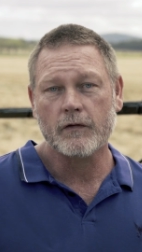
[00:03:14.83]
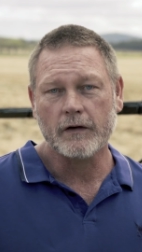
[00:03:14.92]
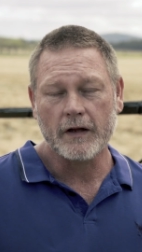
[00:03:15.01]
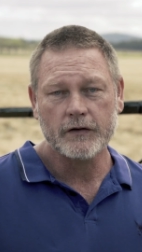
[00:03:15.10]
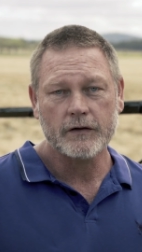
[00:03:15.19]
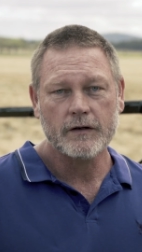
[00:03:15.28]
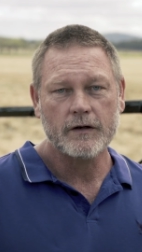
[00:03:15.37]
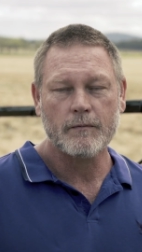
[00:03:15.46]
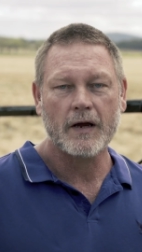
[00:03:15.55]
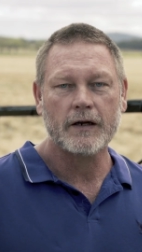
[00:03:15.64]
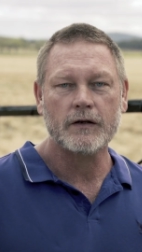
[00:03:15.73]
selection
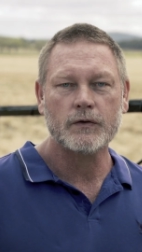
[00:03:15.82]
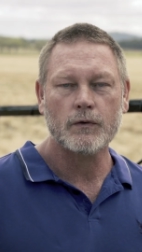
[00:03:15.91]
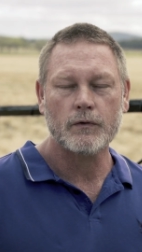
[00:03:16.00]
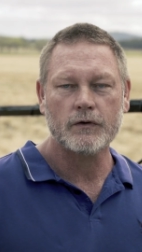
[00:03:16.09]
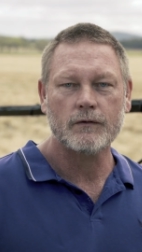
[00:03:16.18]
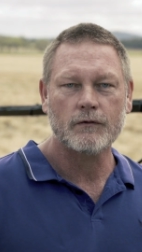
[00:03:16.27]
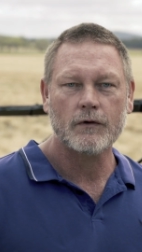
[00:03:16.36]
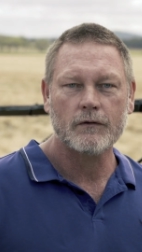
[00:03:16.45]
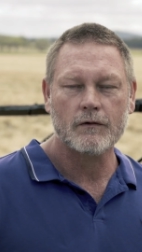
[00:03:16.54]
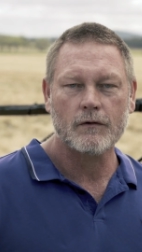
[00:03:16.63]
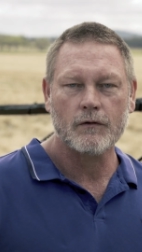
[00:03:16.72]
and making sure that you've got the,